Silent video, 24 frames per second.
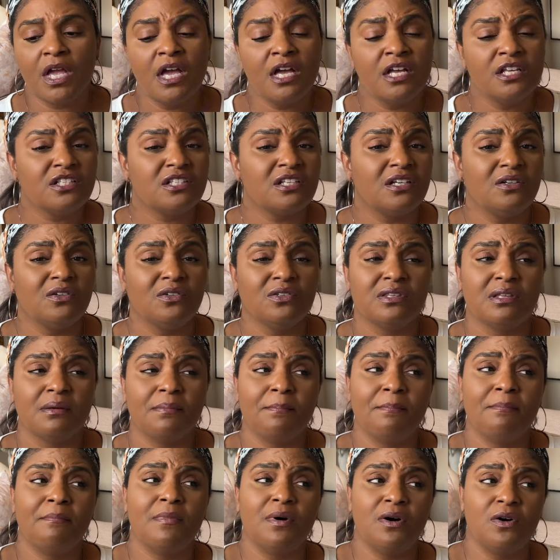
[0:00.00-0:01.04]
So the
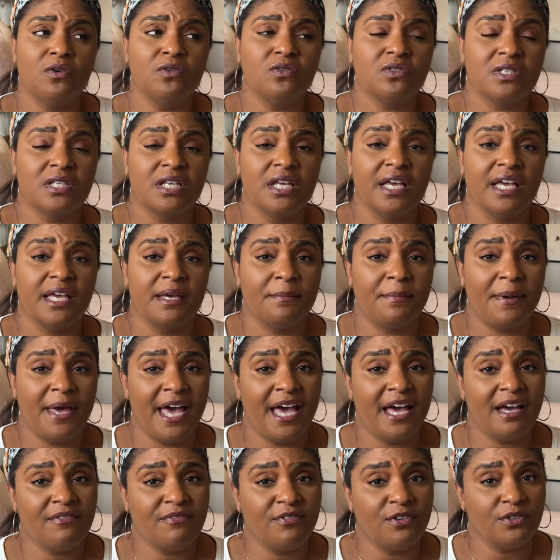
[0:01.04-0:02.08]
most
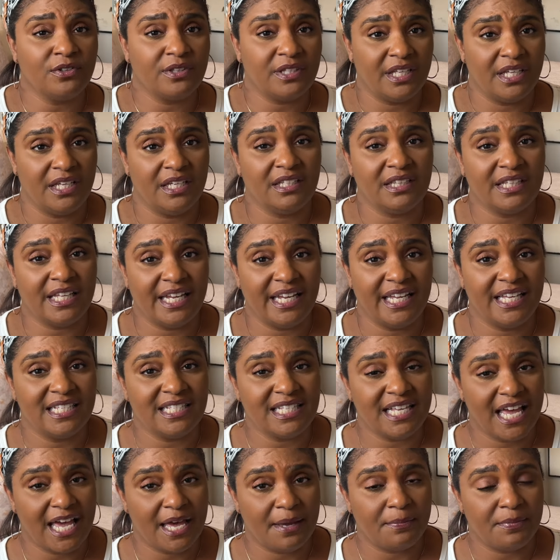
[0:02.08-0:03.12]
impactful thing that has
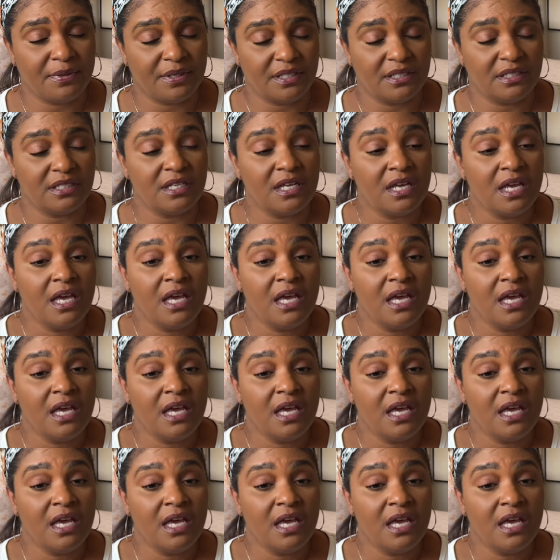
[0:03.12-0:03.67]
happened